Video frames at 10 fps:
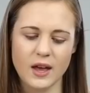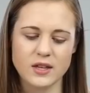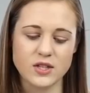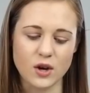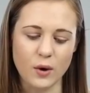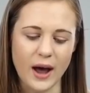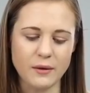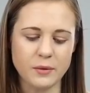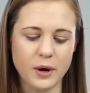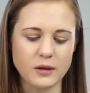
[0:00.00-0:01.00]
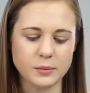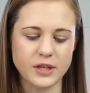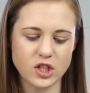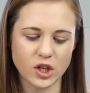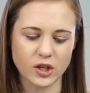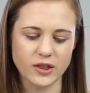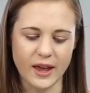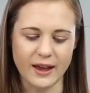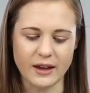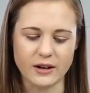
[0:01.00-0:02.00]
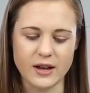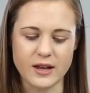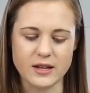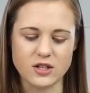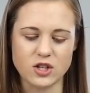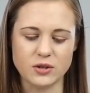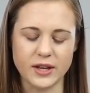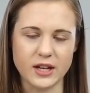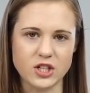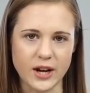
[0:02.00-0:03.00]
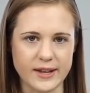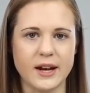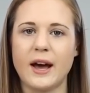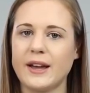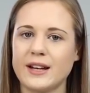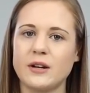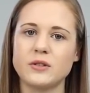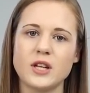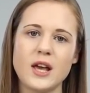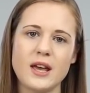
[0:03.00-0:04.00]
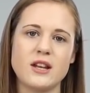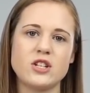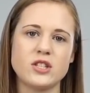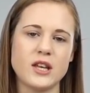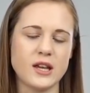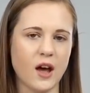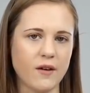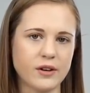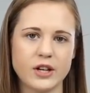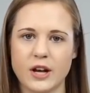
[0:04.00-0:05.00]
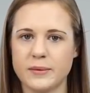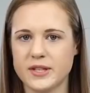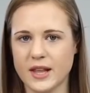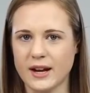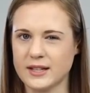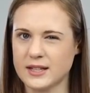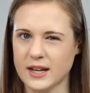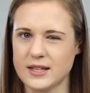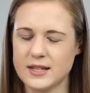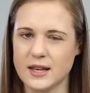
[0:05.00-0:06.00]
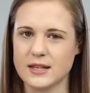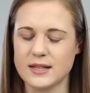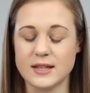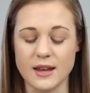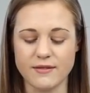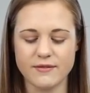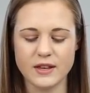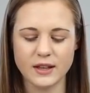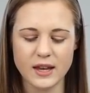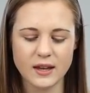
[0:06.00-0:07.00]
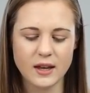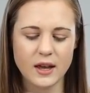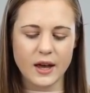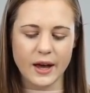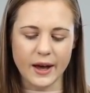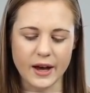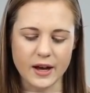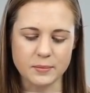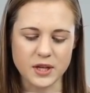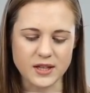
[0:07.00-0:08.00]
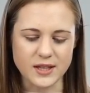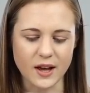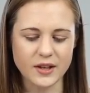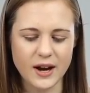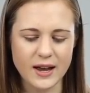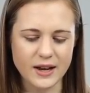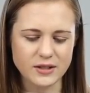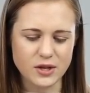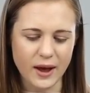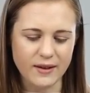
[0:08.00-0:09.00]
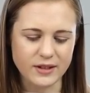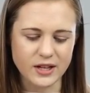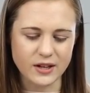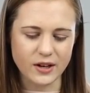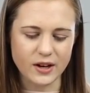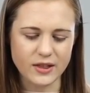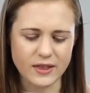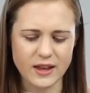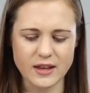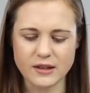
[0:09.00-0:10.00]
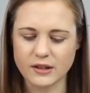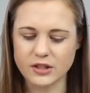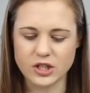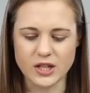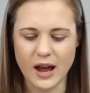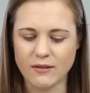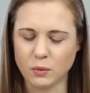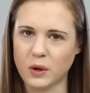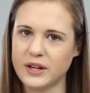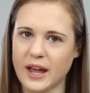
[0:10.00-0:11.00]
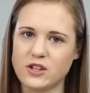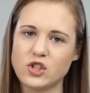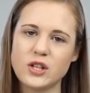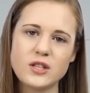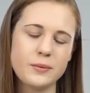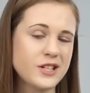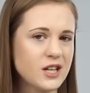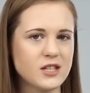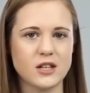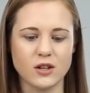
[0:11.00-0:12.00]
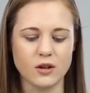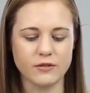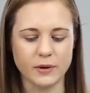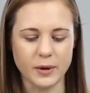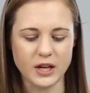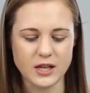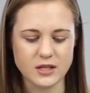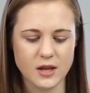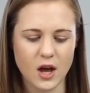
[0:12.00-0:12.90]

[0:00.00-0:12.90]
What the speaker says: So I would probably turn that area into like a giant hideout and just like cover it up so that it's nice and safe feeling. Because the other hideouts you have in here, they either just have one entrance, which isn't good for bunnies,